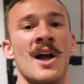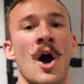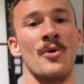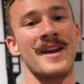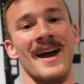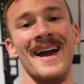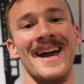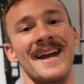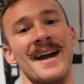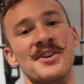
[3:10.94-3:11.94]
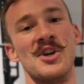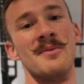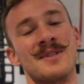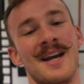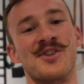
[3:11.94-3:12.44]
Okay,
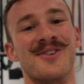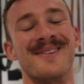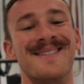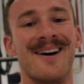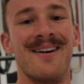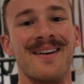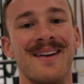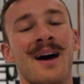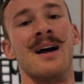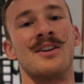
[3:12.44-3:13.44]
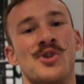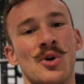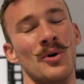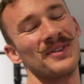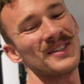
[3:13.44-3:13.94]
gym session done.
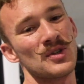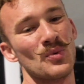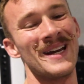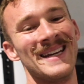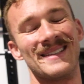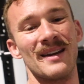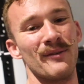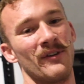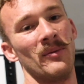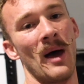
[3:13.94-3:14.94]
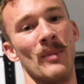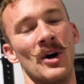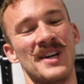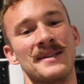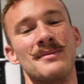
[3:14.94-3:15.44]
Short, sweet, didn't film that
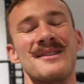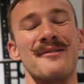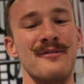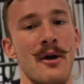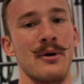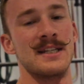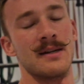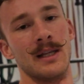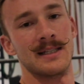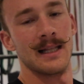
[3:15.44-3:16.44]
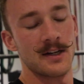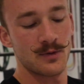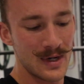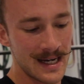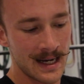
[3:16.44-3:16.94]
much as it was very similar to last
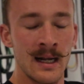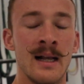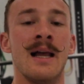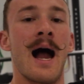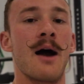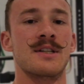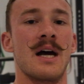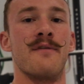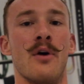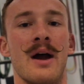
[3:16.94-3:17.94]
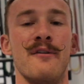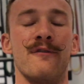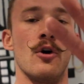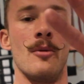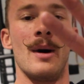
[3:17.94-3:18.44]
week. Outside for a
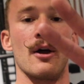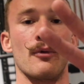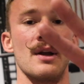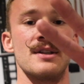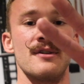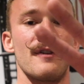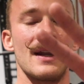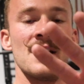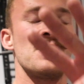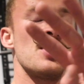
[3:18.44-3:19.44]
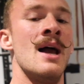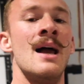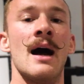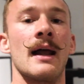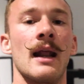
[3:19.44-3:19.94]
4 mile run to finish,
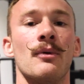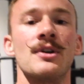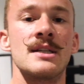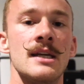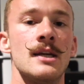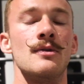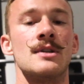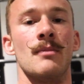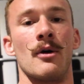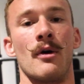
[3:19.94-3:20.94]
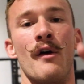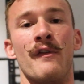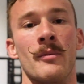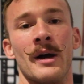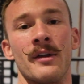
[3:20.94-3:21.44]
and I will see you tomorrow
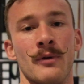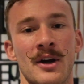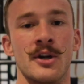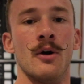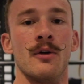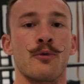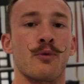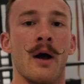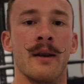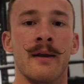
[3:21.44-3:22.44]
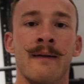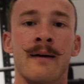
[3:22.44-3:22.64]
for my threshold run.